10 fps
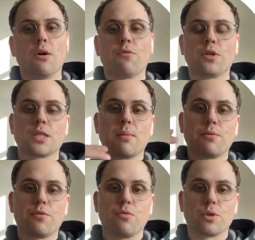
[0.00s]
For
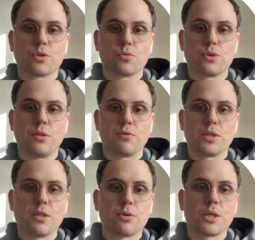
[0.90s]
example, if you want to retrieve a
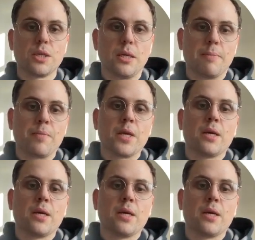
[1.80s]
secret key,